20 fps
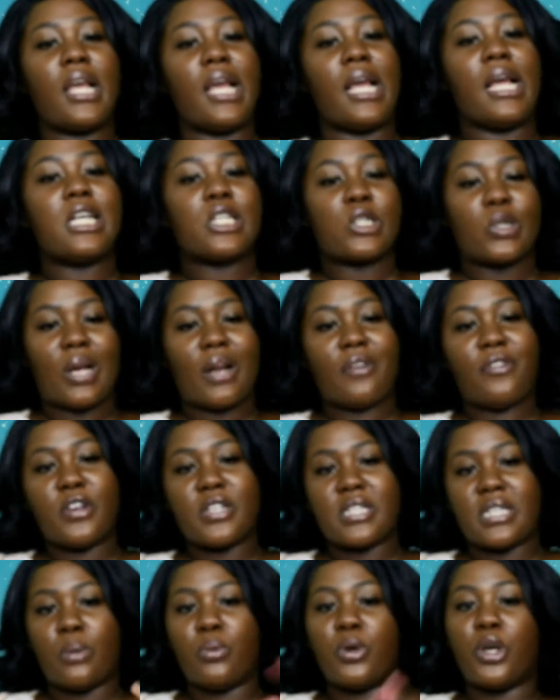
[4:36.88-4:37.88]
So that
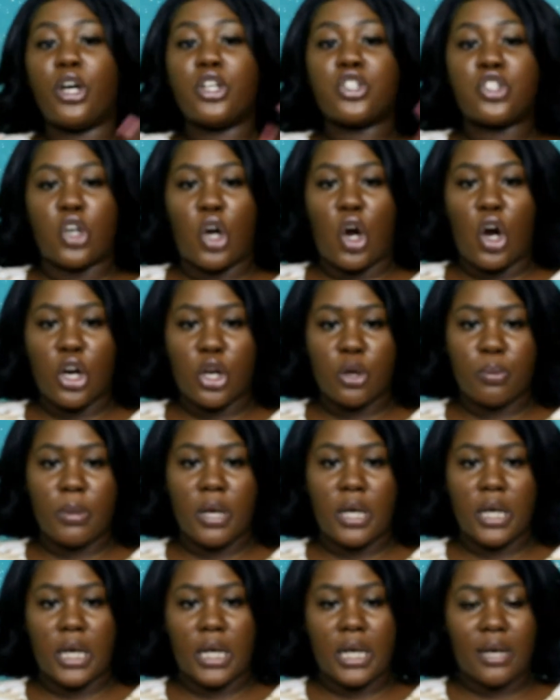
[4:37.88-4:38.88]
first time we got into an
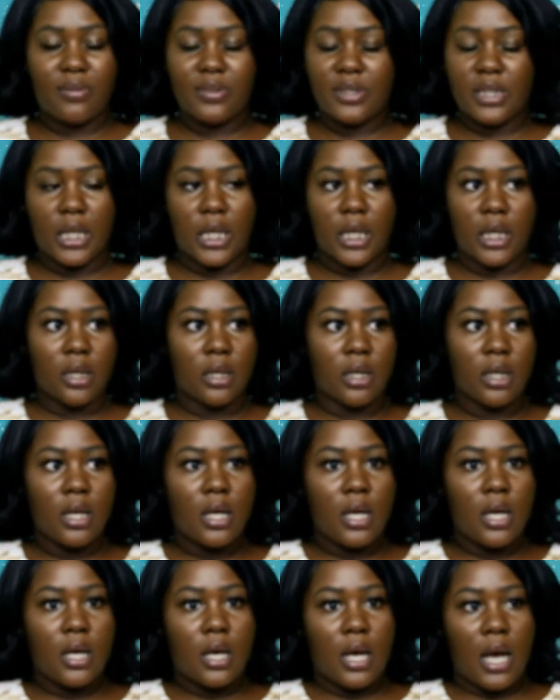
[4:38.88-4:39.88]
argument and everything,
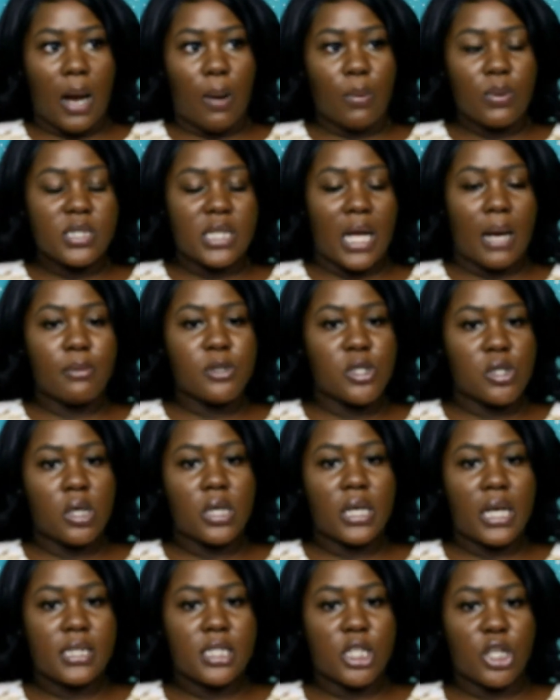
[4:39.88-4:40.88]
I was like, I'm sure
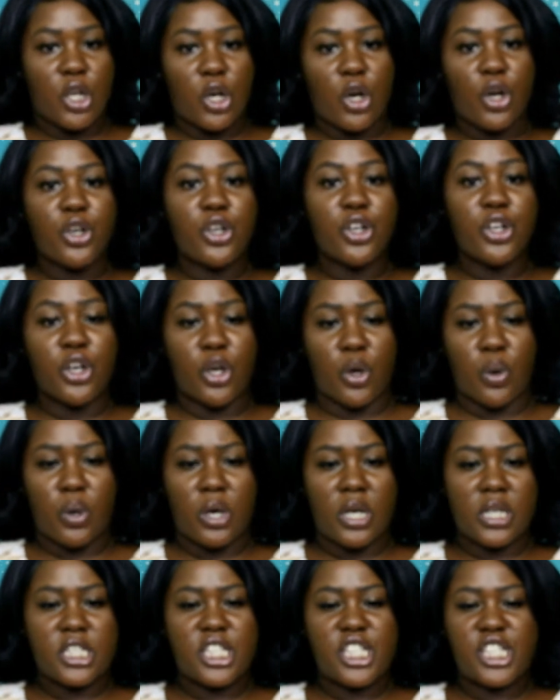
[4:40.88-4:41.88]
that's a girl you know,
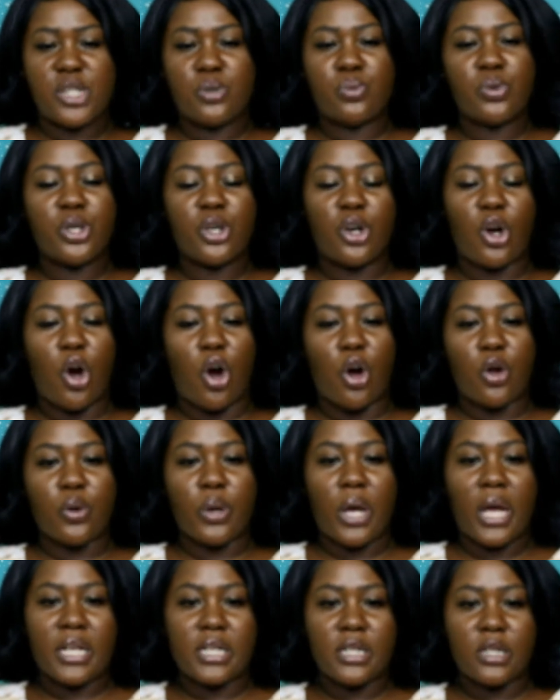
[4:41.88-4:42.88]
because she wouldn't call you,
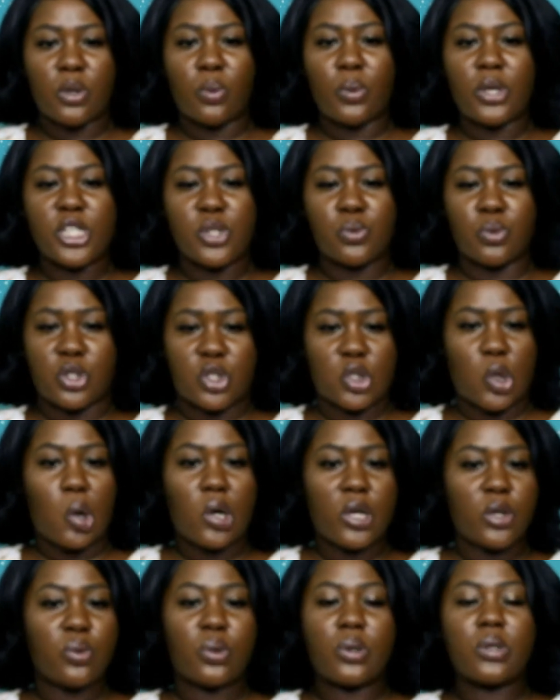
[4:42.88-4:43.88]
and the way she was
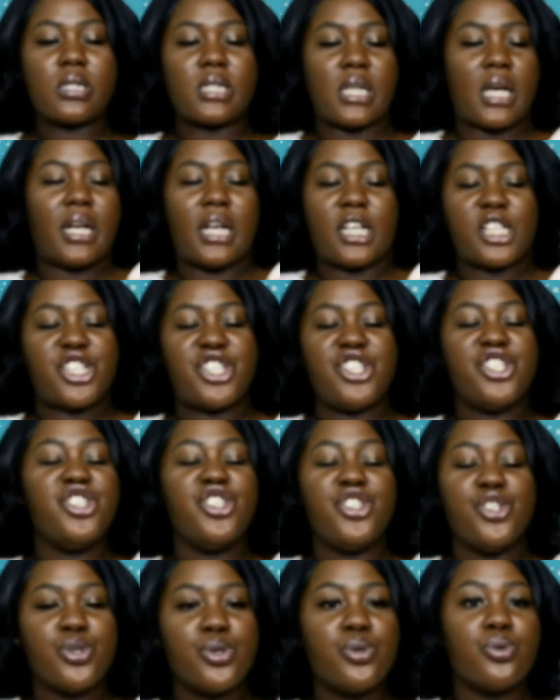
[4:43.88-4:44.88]
talking, you could tell that she
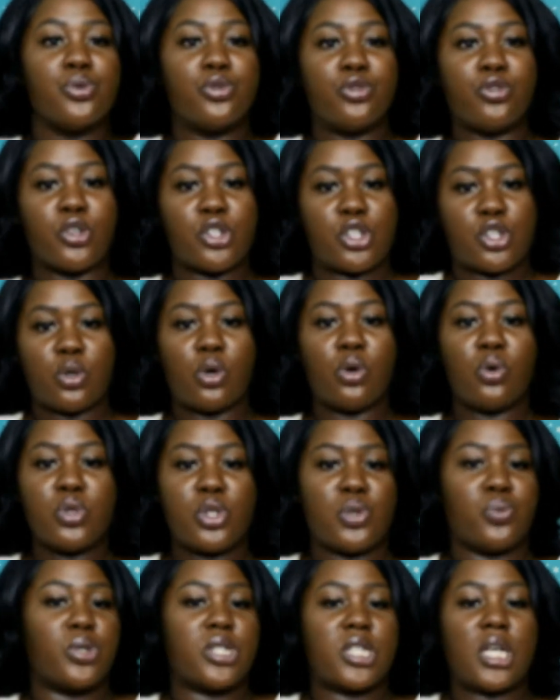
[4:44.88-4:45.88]
knew for sure who
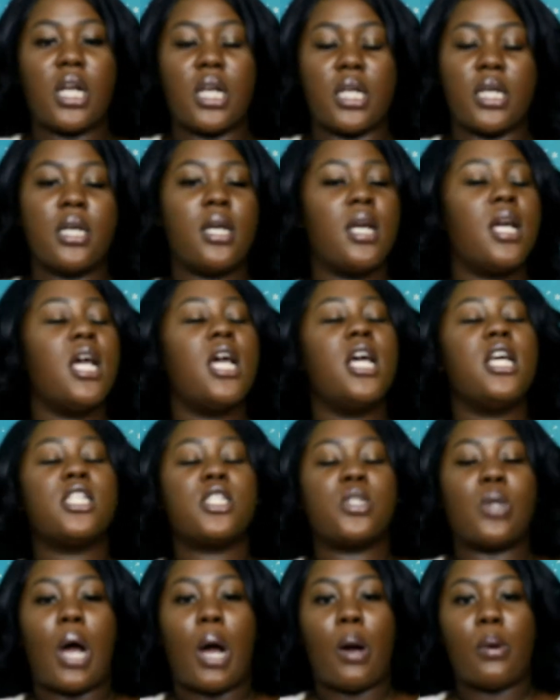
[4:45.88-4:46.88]
she was calling.
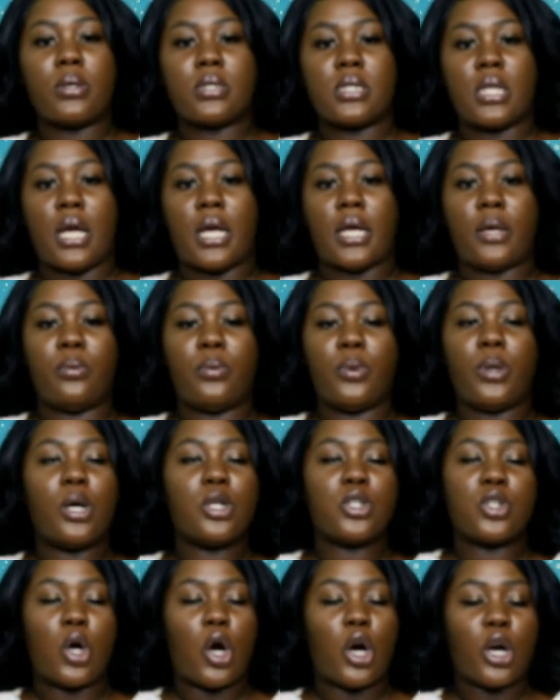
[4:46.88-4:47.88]
So I was like, we're going
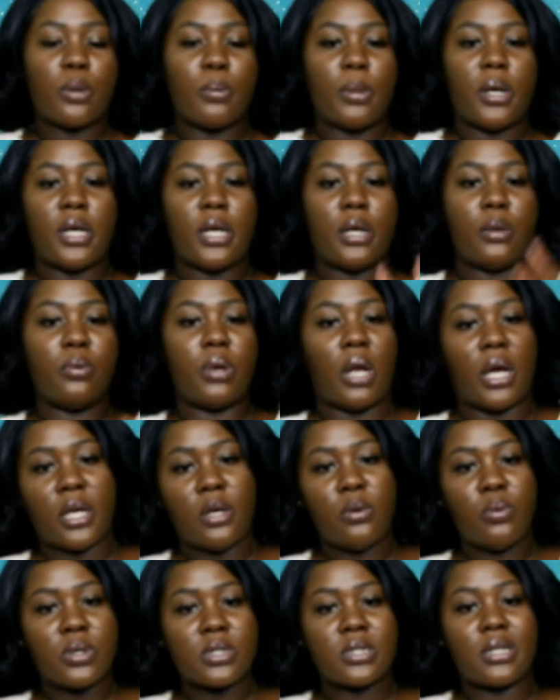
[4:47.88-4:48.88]
to argument, and then like he
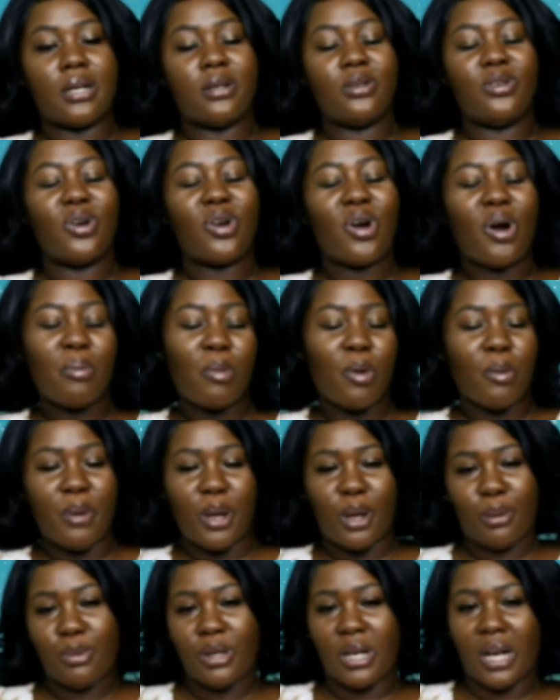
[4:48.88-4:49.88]
was like, you know, come on
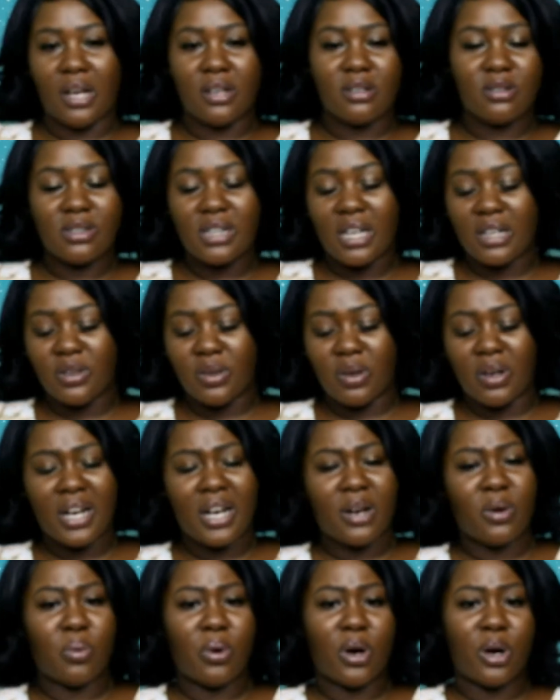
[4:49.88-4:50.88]
baby, like you ain't got
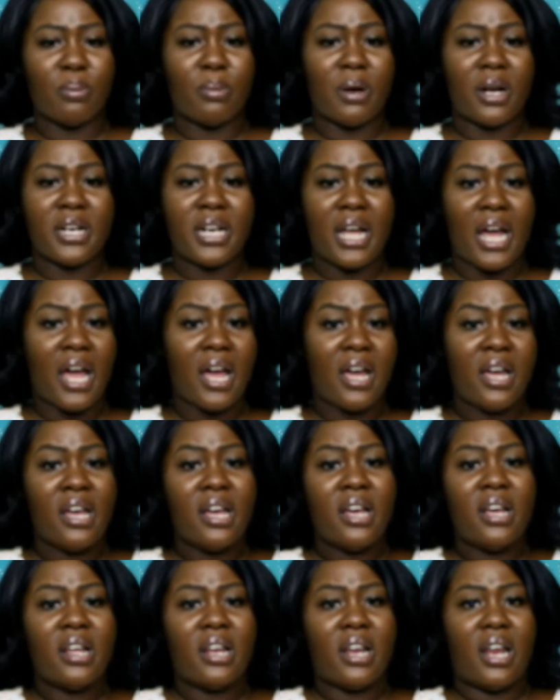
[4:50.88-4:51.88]
to worry about that,
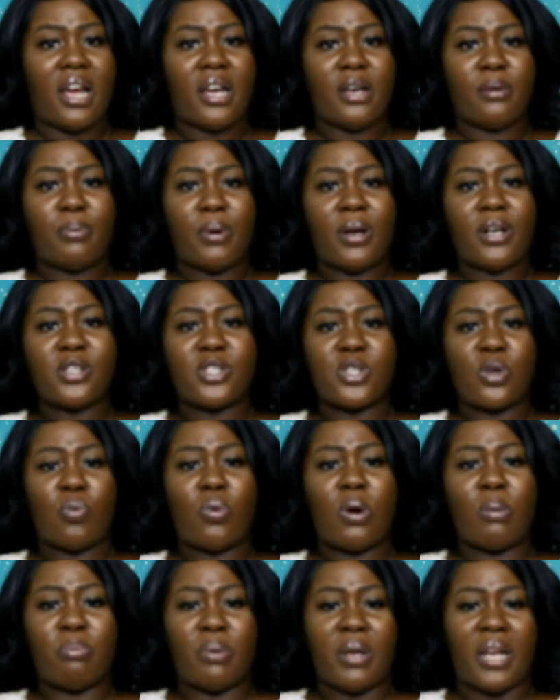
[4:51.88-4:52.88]
like probably
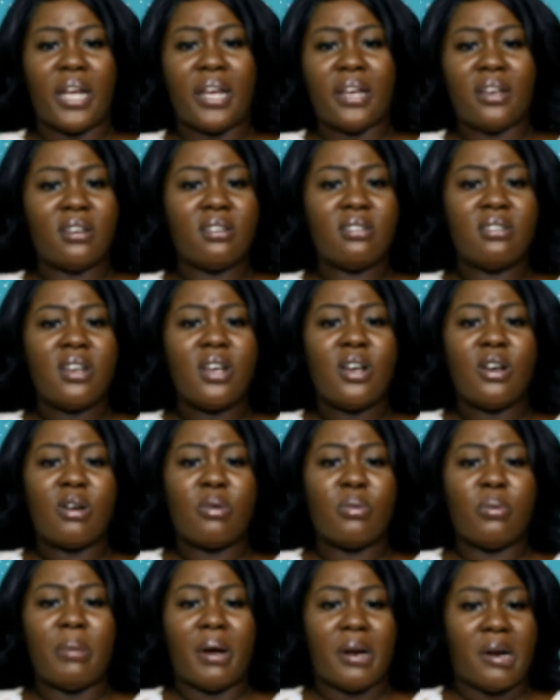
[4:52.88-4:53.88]
someone playing
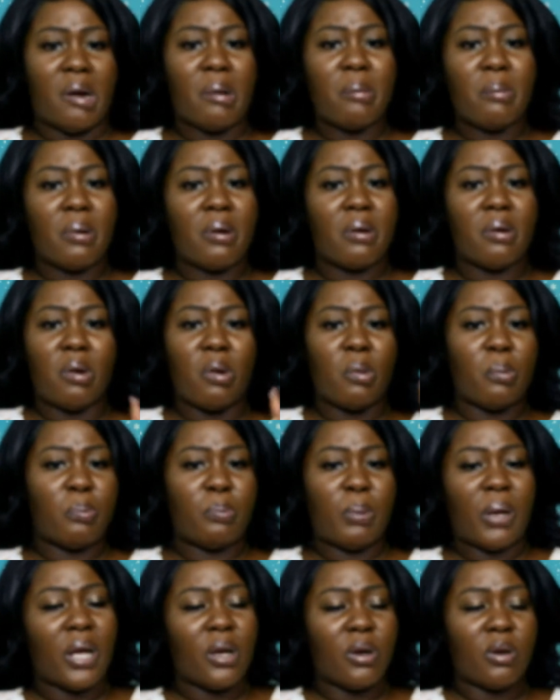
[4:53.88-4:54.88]
with my number or
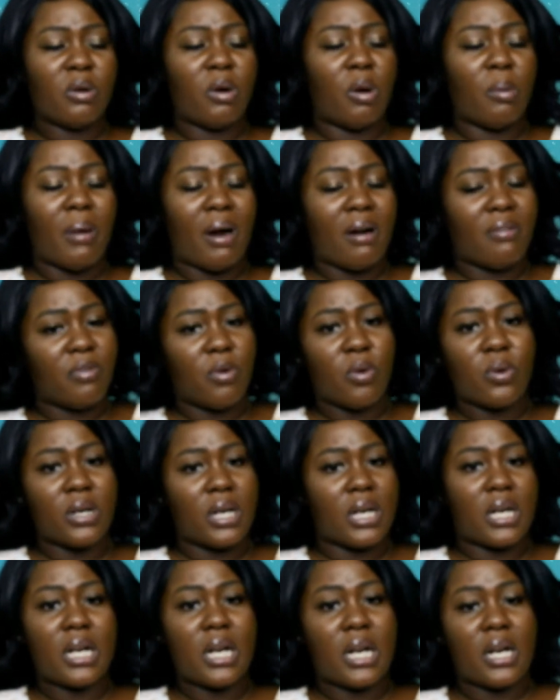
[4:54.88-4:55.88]
playing on my phone,
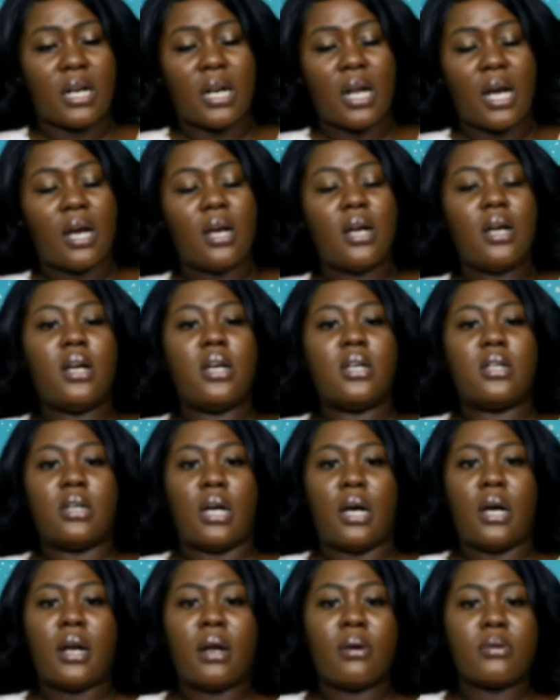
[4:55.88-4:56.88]
da da da da.
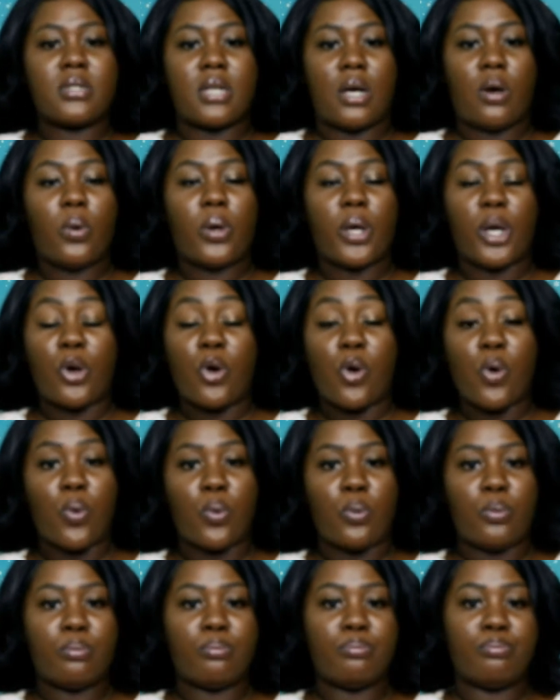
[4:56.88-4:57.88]
And I was like, okay,
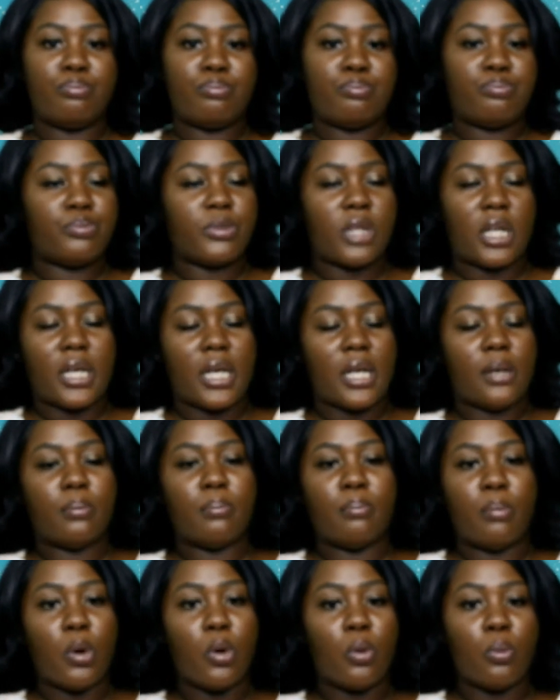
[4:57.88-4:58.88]
cool. And then
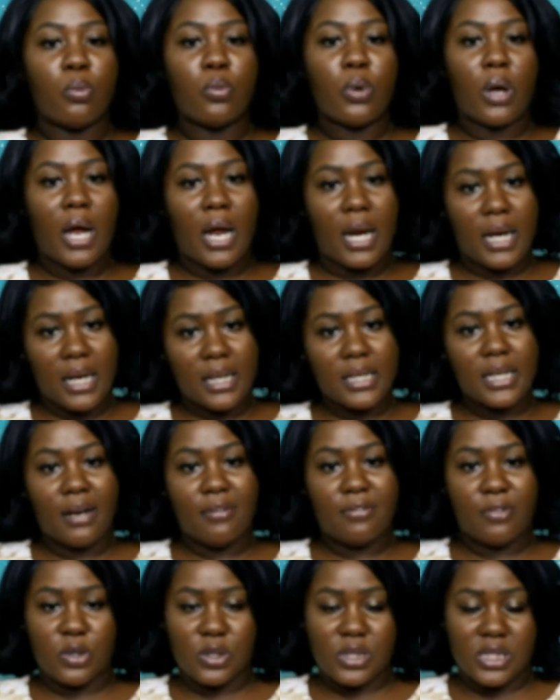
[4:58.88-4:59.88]
boom, I let
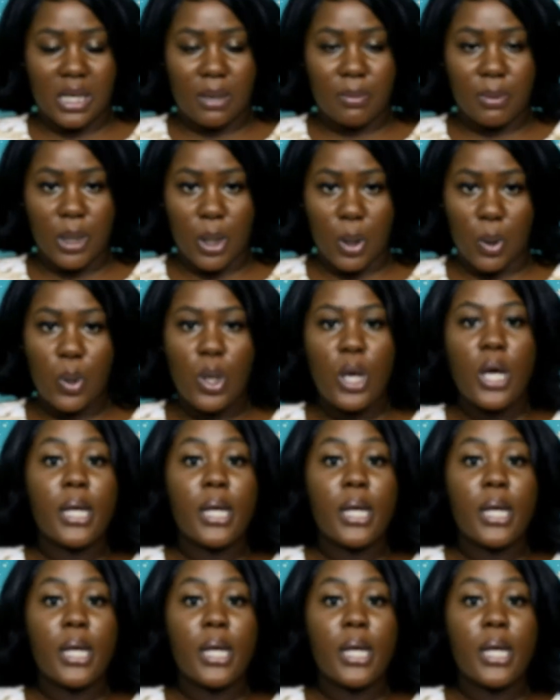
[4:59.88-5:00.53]
that first time go.